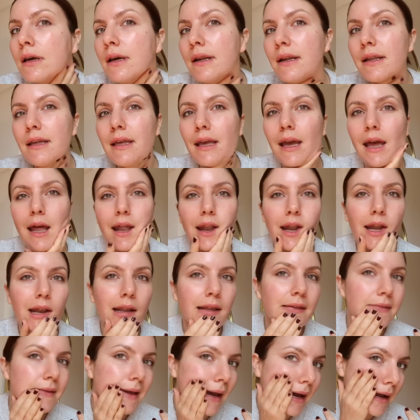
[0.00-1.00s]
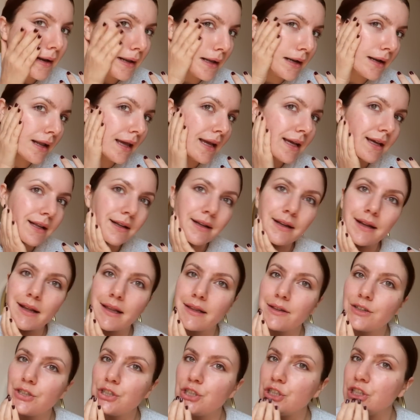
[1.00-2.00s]
and again it's adding like
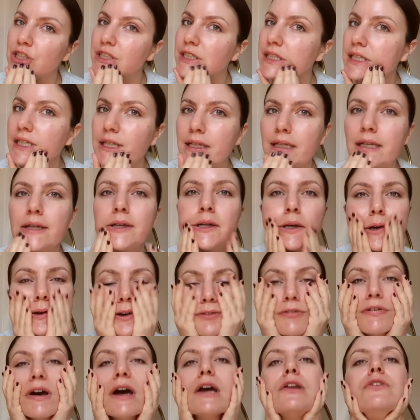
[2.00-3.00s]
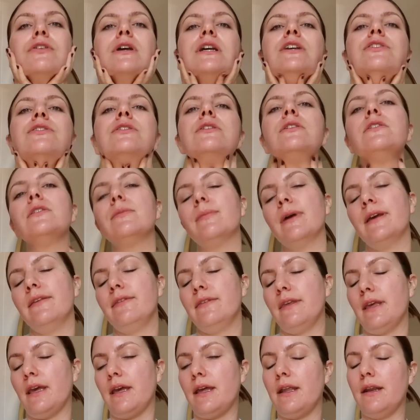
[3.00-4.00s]
another sheen of hydration to my
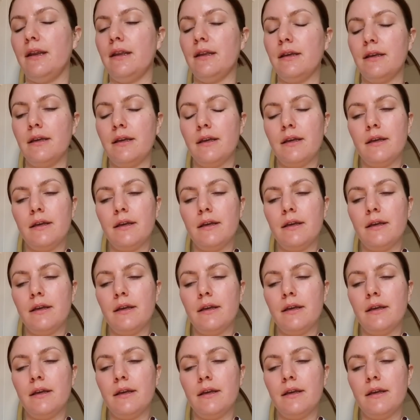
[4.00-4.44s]
skin,